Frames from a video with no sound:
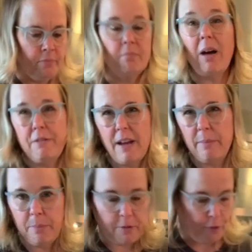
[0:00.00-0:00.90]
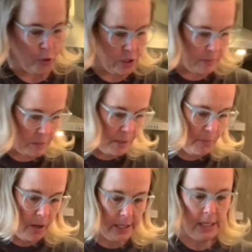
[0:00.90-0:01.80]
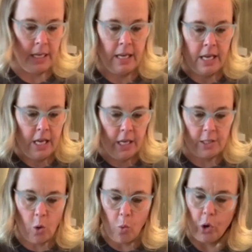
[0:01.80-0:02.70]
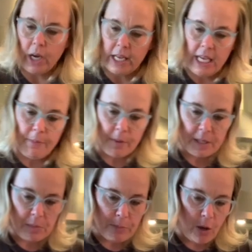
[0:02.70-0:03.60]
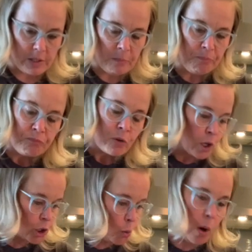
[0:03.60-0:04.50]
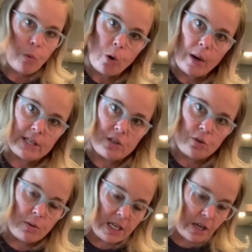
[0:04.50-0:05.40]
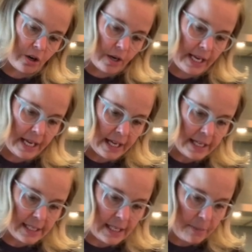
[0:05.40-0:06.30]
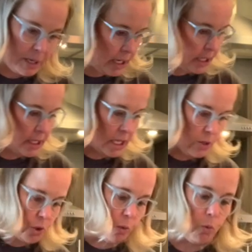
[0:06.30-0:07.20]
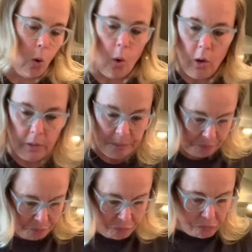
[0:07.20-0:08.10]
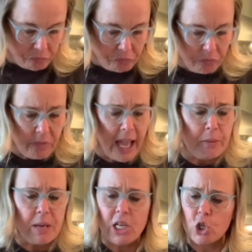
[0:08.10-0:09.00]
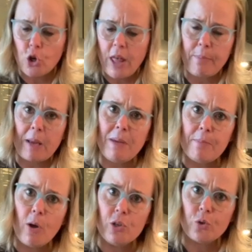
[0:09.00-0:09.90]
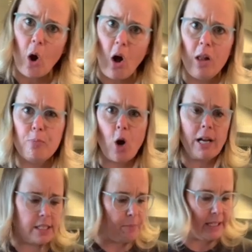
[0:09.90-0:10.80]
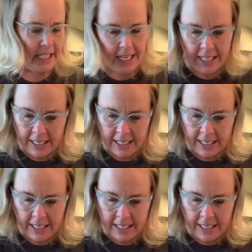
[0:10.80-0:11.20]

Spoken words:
my family prefers them as meatballs, so we're going to keep them as meatballs. So what we're going to do here is I'm going to continue to roll and make sure that my meatballs are all approximately